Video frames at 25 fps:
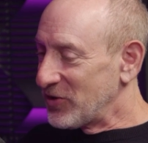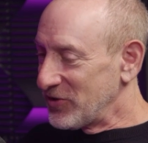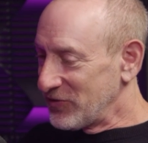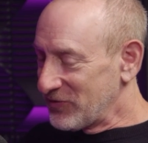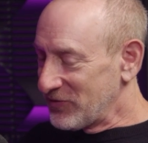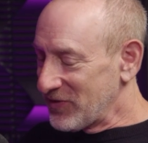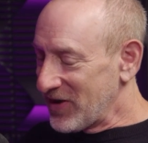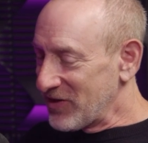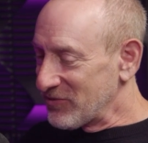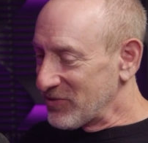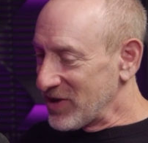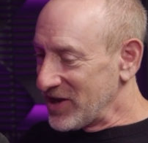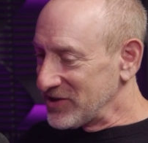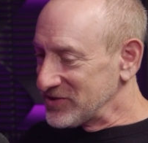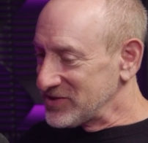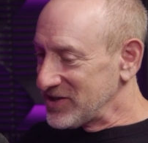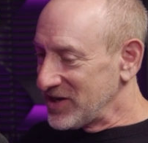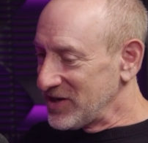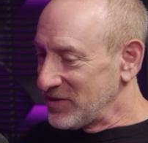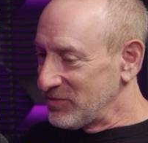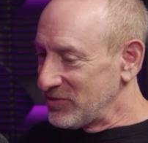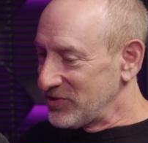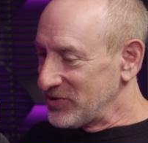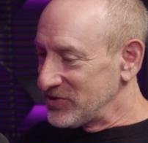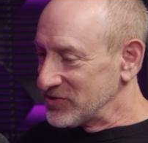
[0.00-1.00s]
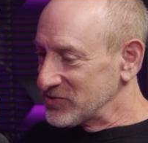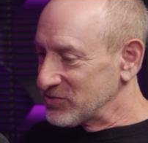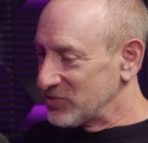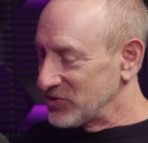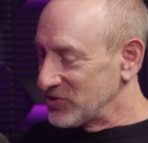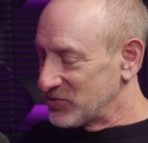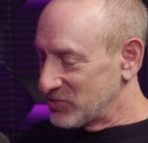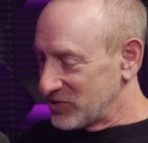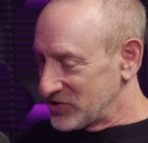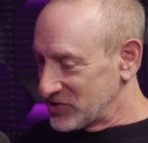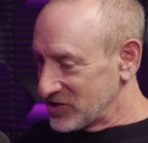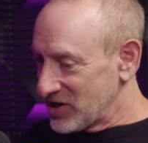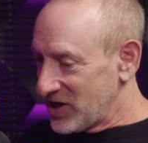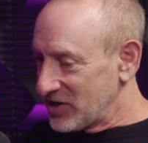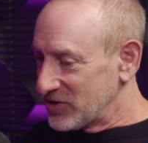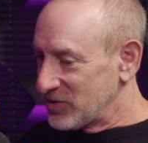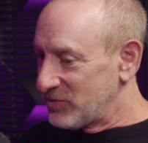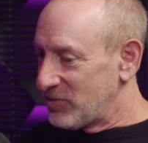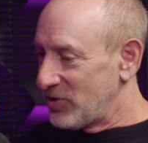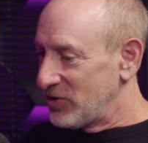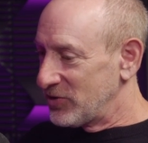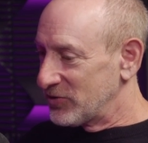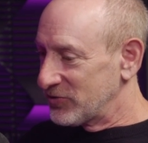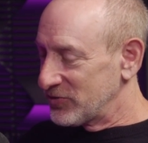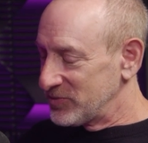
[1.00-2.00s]
35 roundtables yeah, yeah. with Rich
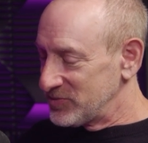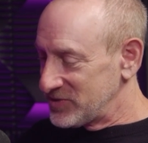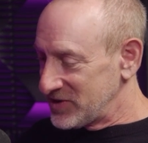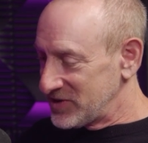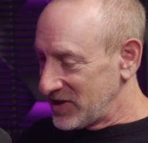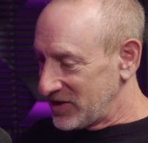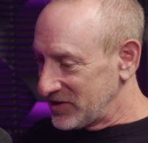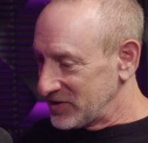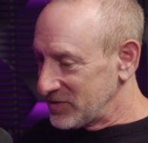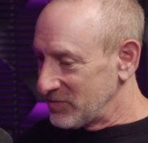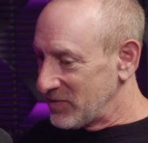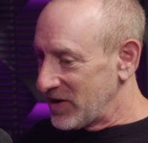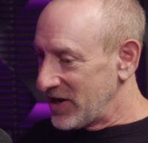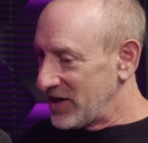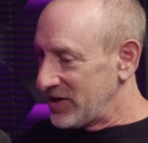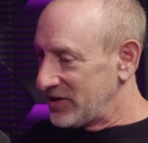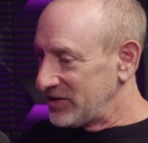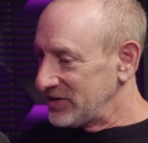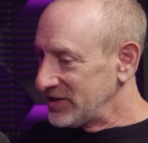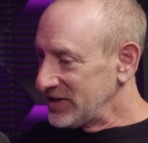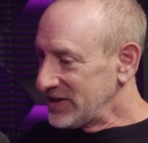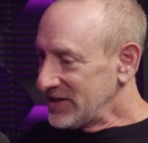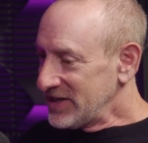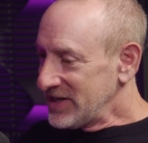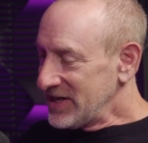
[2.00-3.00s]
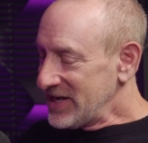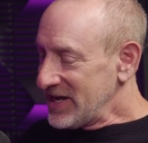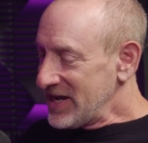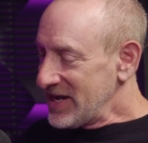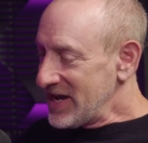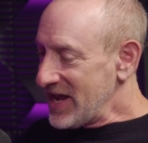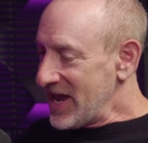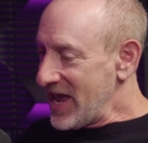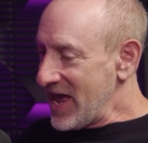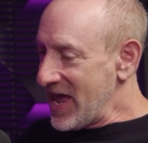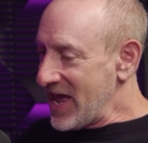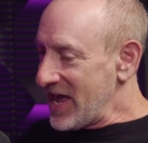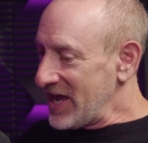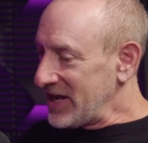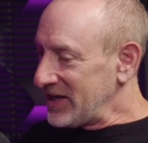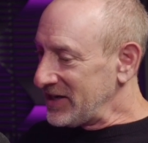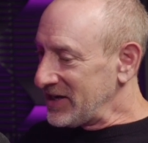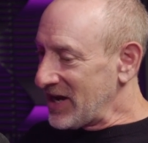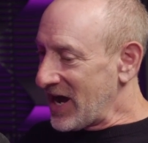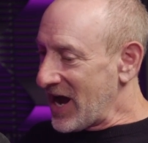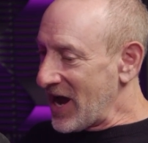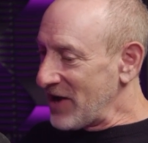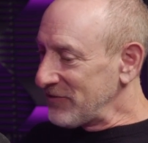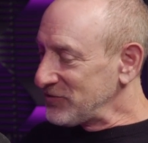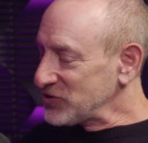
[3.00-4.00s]
Caccappolo from Daily Mail. Yep.
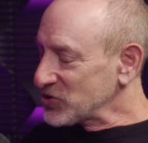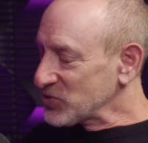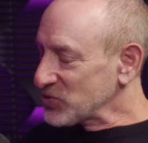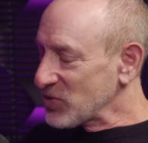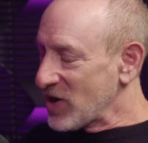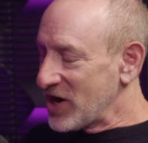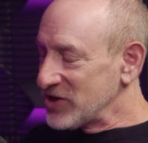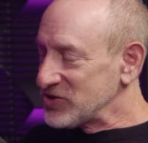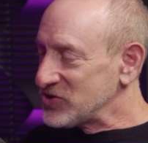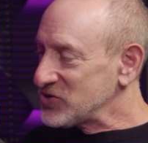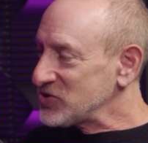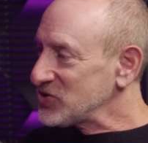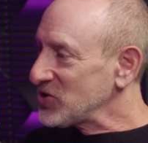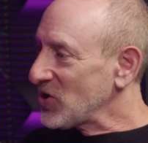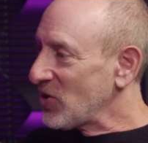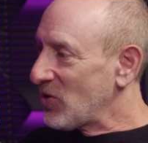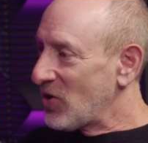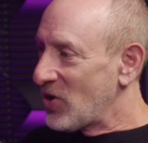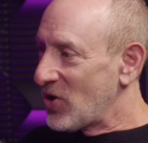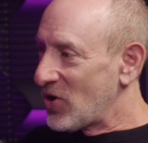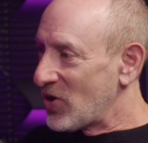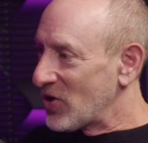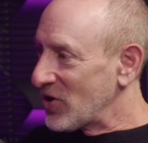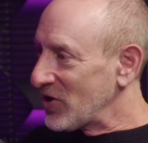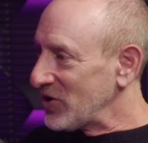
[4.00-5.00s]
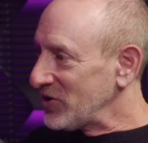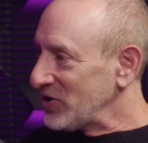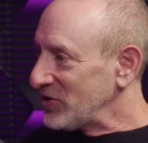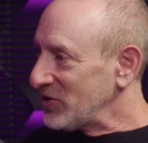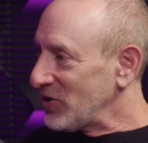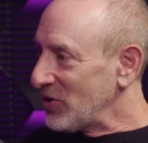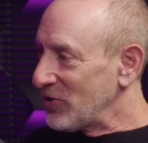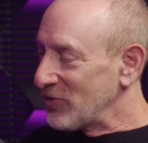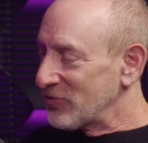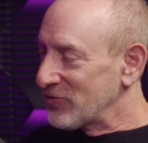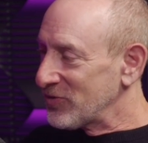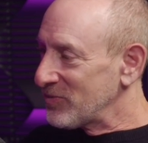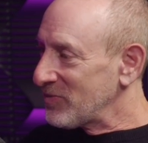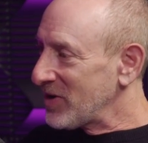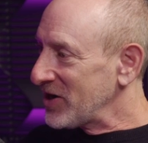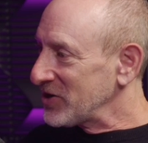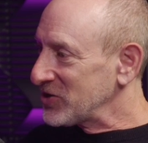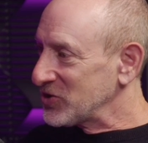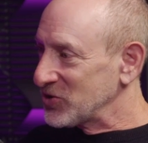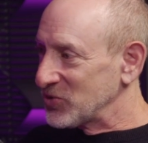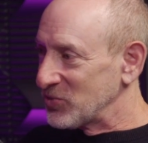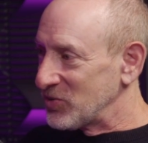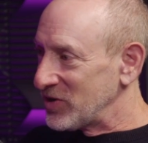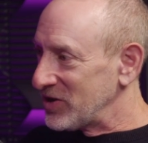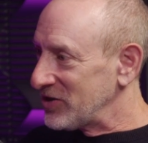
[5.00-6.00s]
And I've tried so hard over my
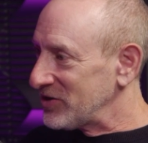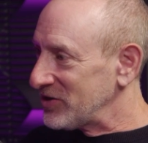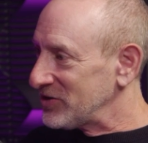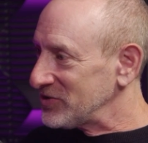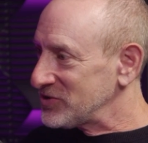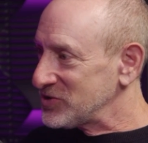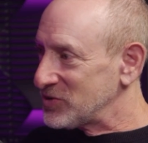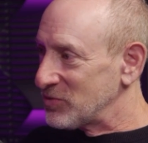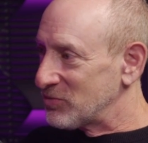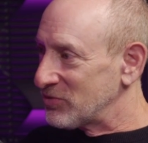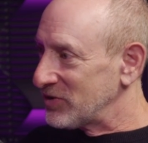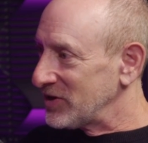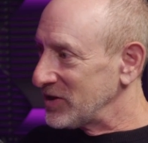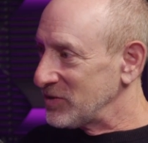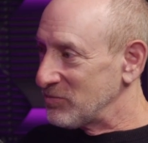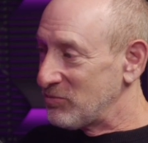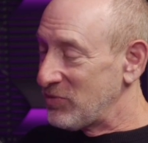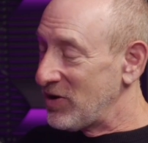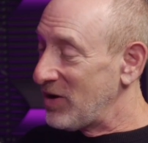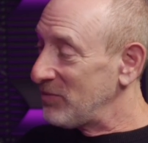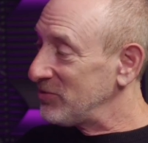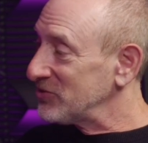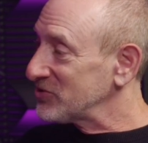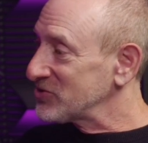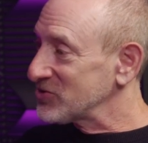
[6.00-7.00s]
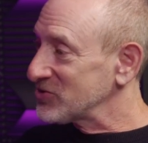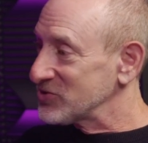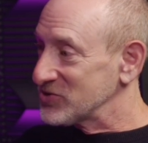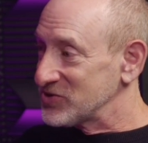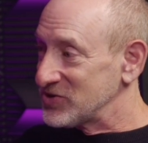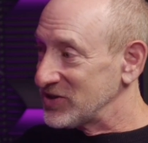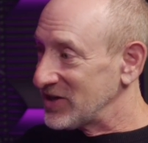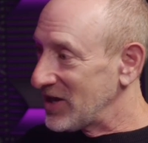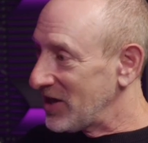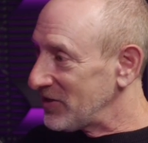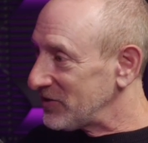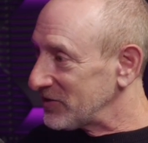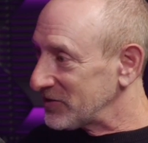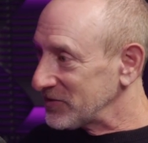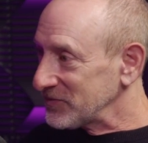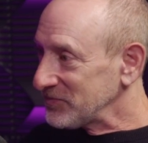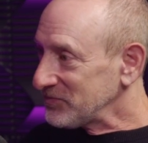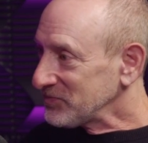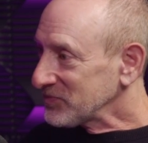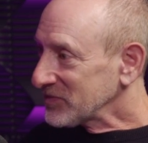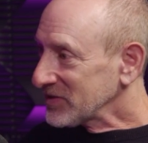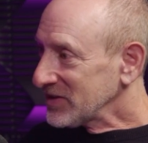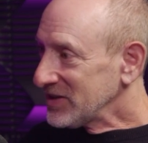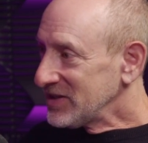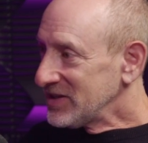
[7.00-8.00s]
career to bring publishers together.
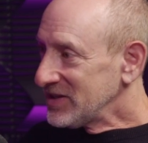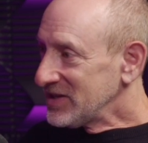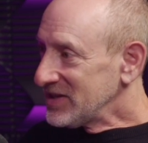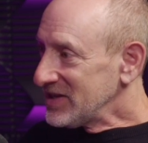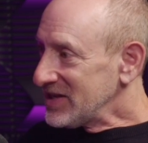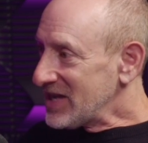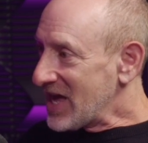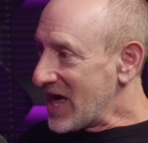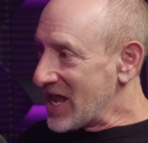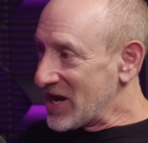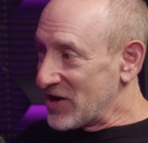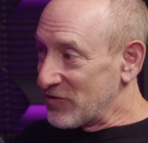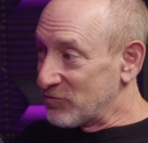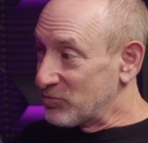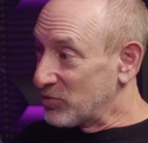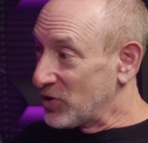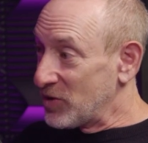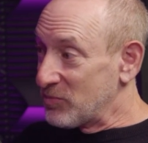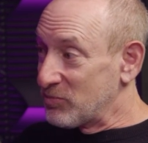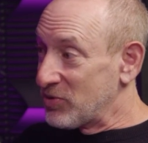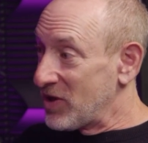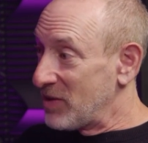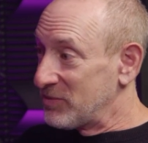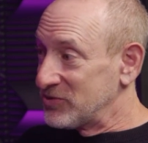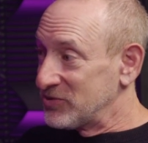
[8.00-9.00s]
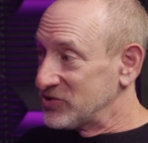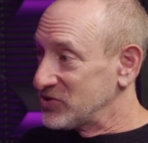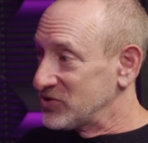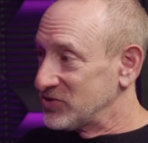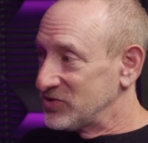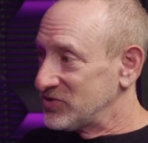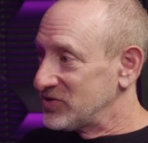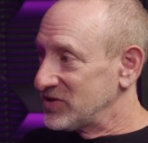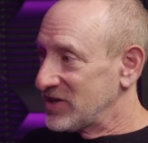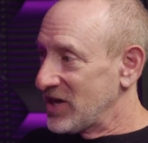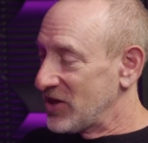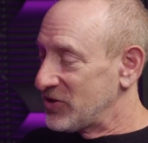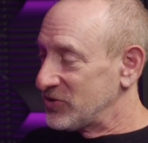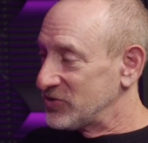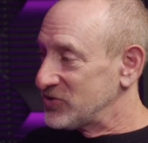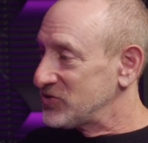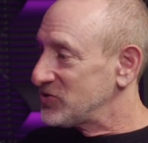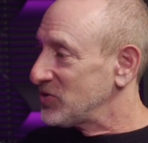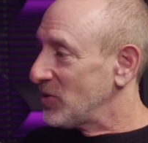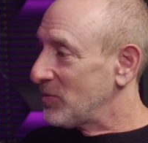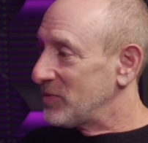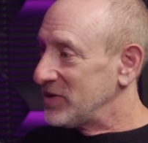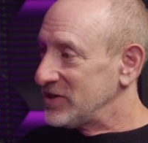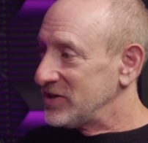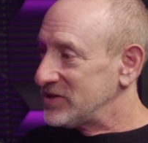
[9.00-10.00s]
And I've brought publishers together
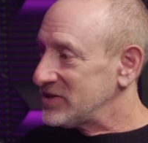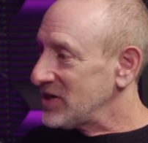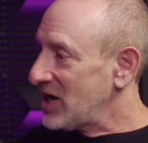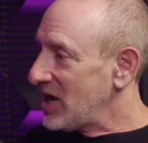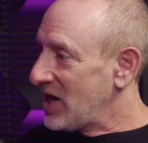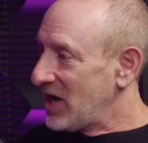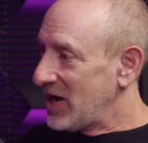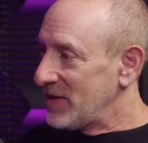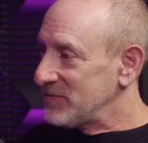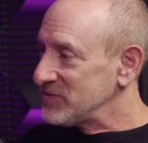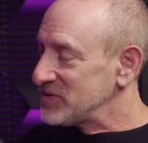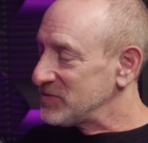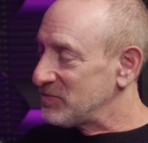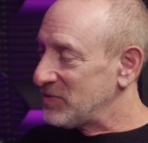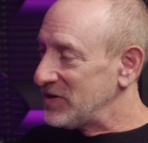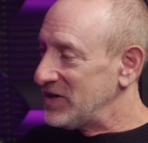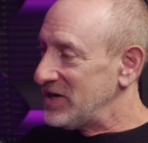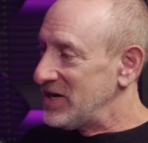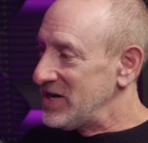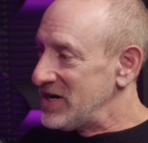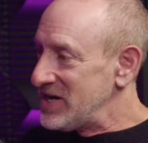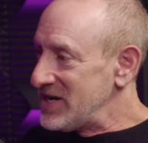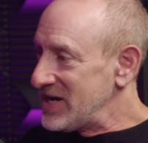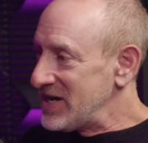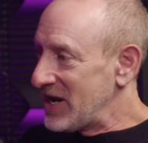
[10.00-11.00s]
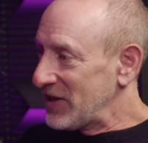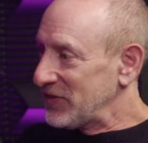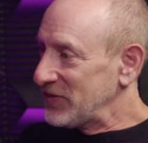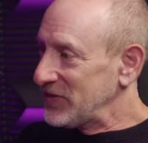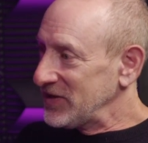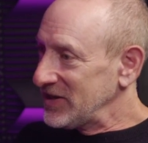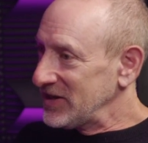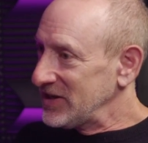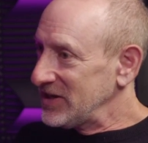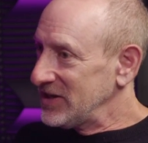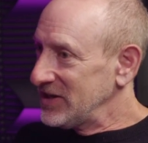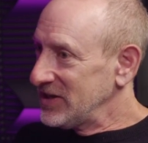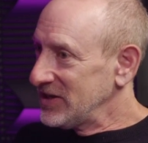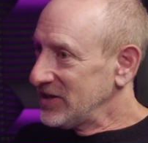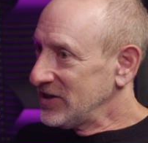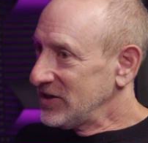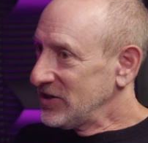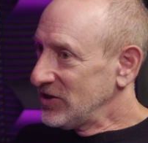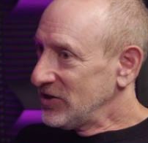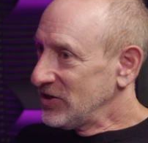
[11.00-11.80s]
so many times, but nothing